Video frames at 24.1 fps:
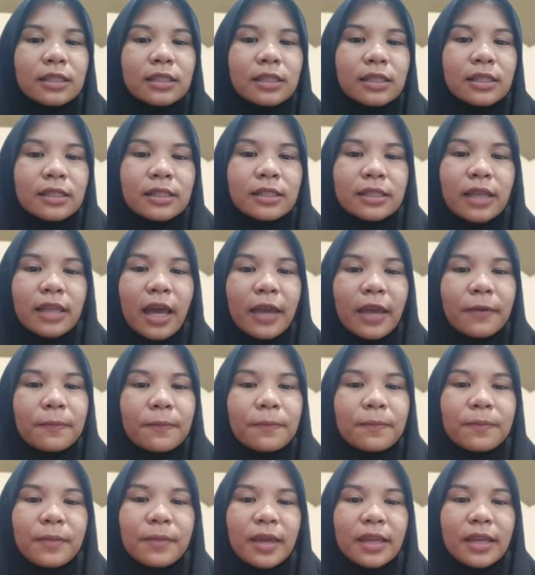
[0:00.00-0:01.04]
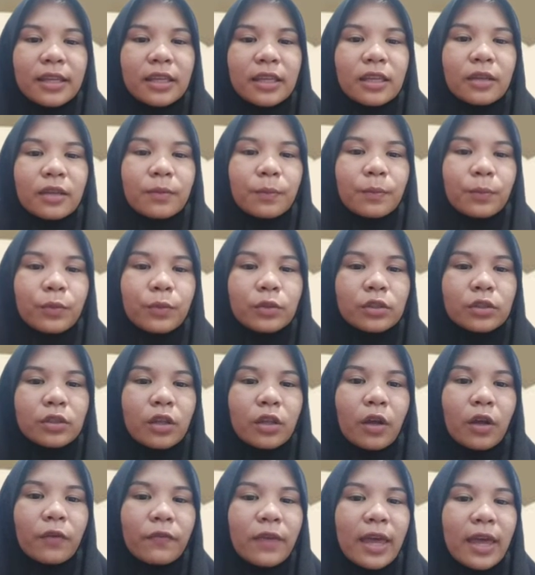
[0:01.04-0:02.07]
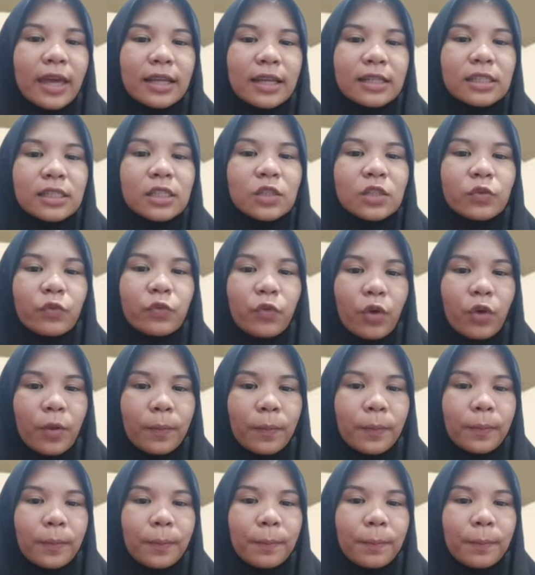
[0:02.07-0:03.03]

receive many inputs of English from,